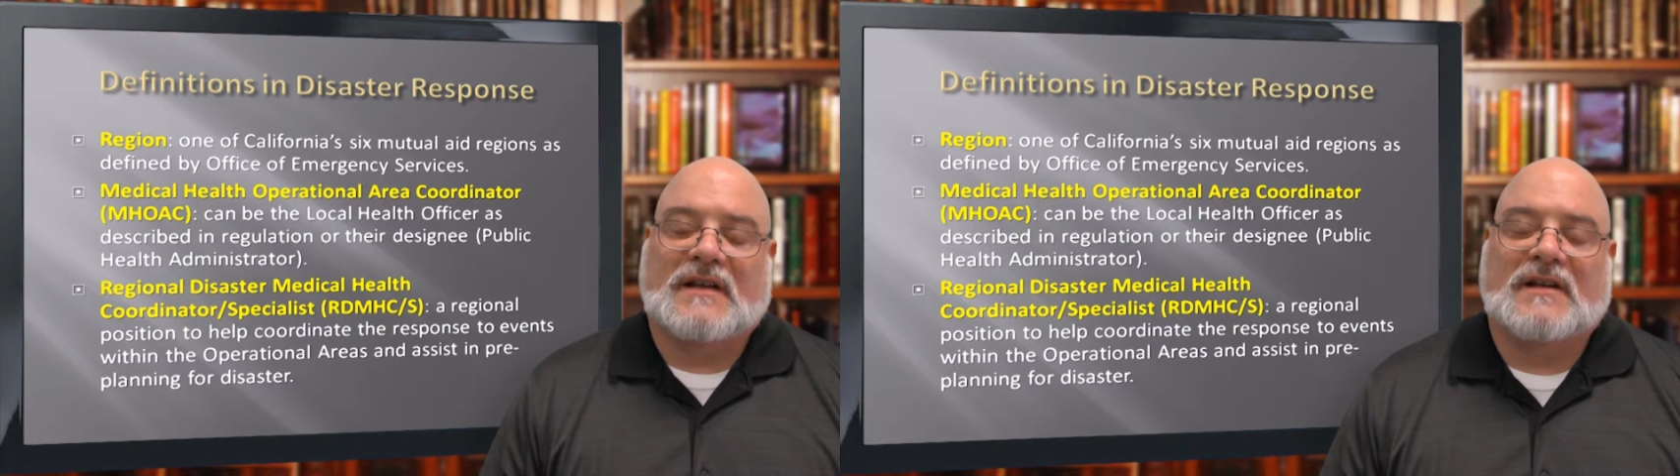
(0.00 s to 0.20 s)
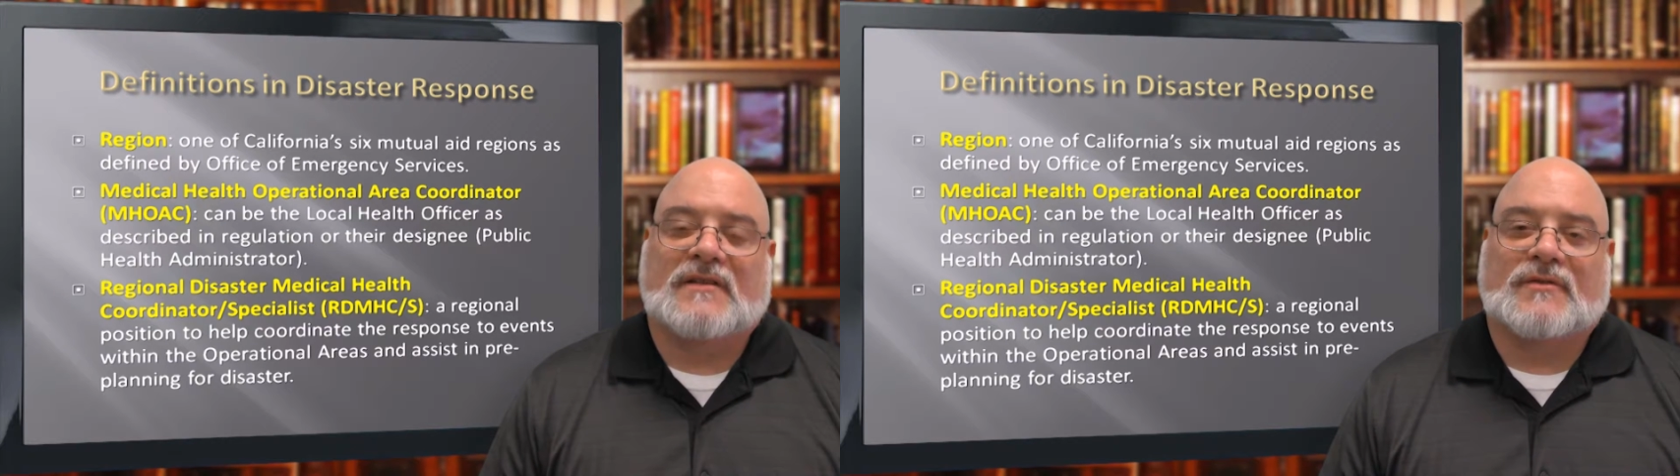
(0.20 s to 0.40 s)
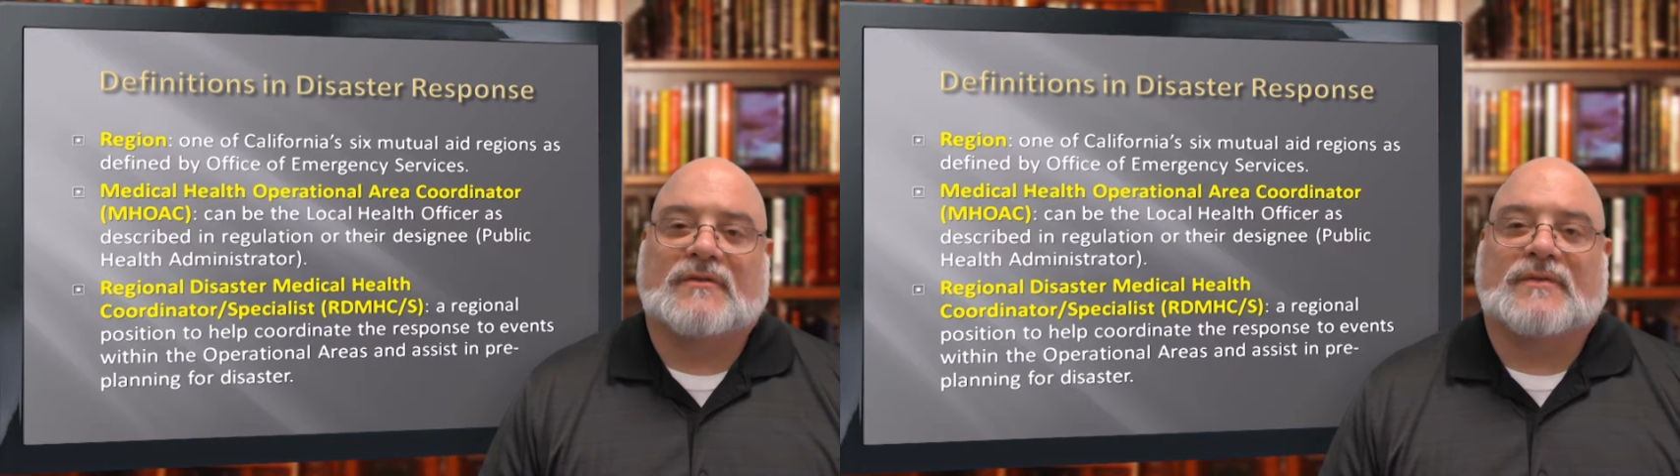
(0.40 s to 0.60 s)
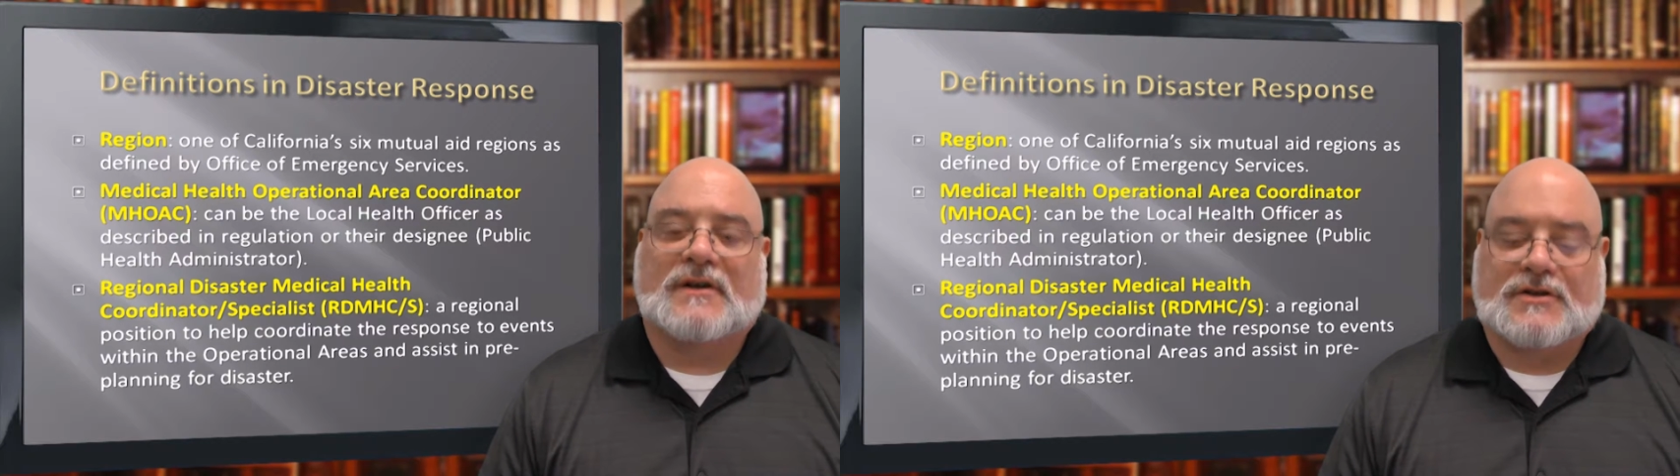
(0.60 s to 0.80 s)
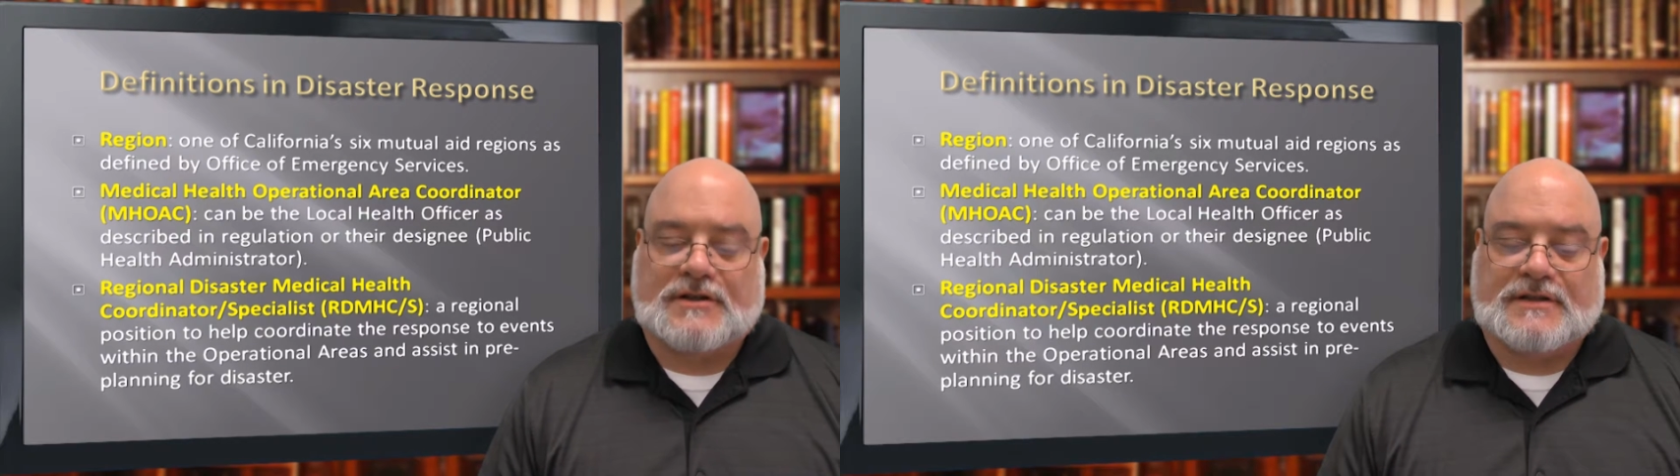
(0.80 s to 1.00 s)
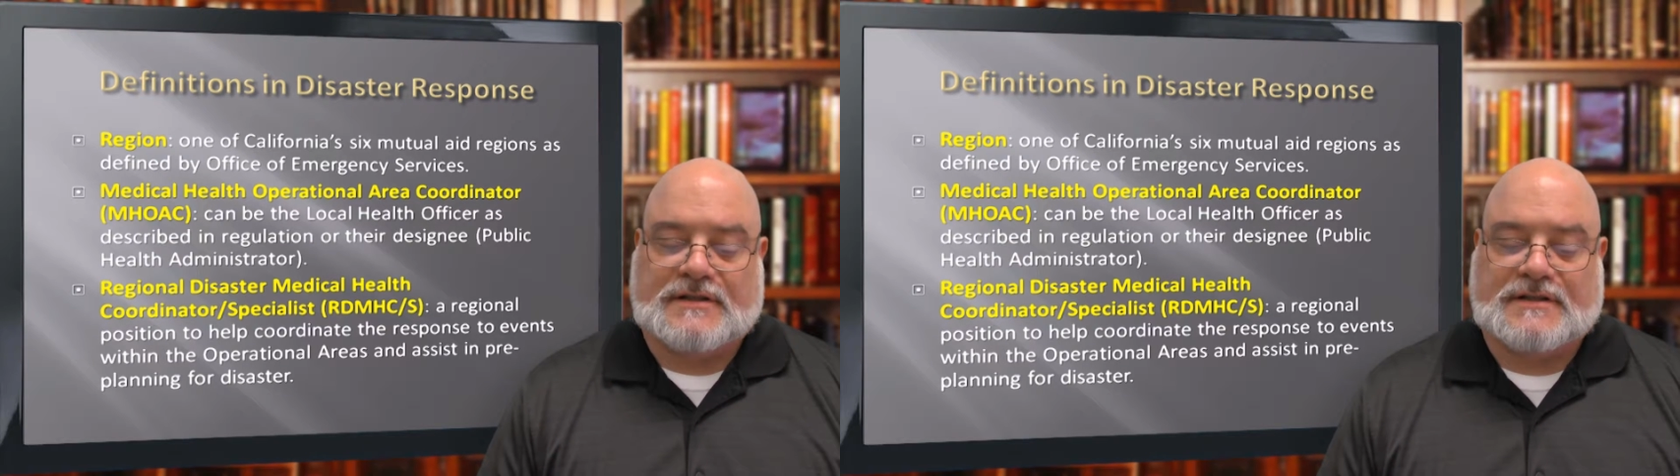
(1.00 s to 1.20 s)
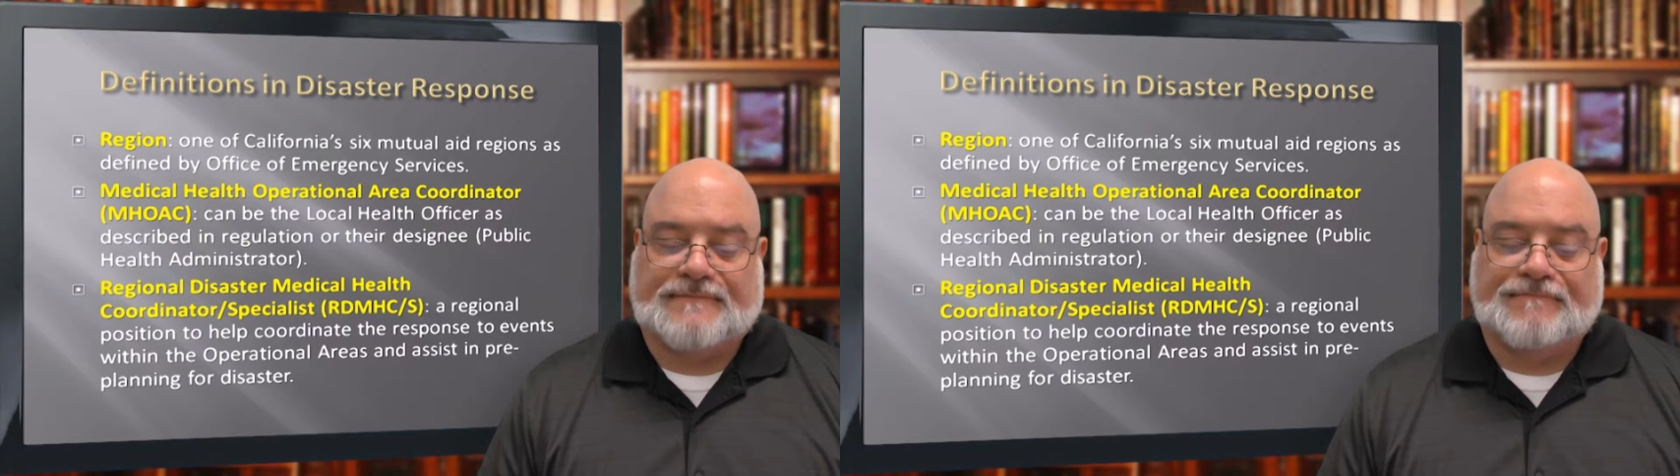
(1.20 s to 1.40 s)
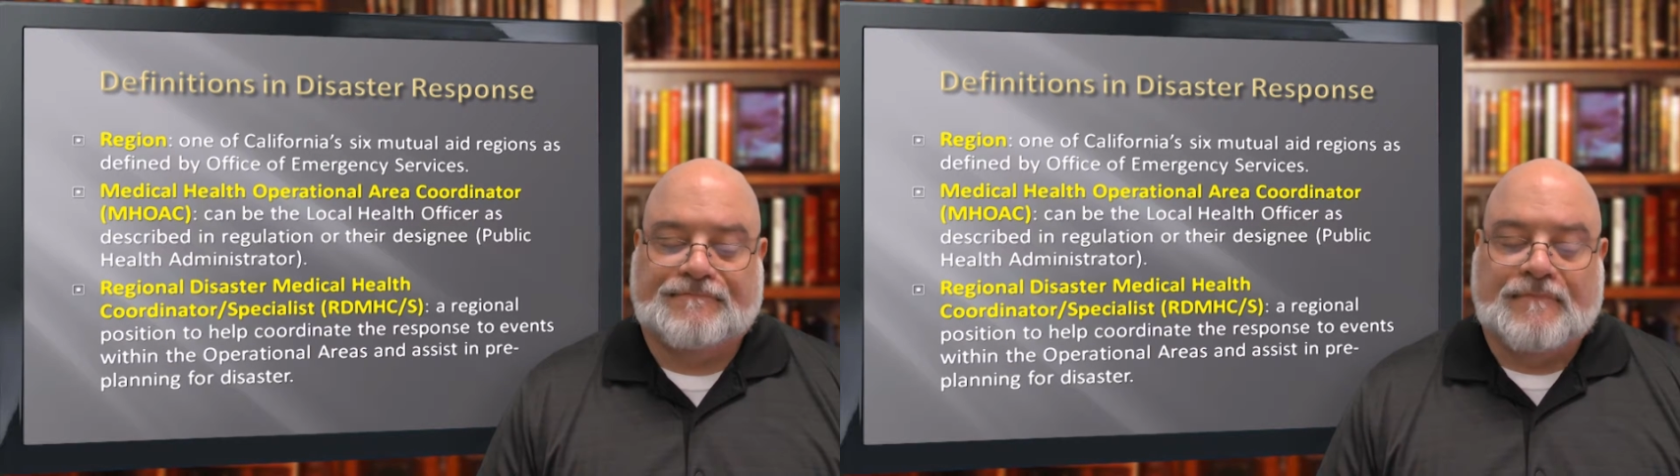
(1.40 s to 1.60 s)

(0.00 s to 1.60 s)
different functions.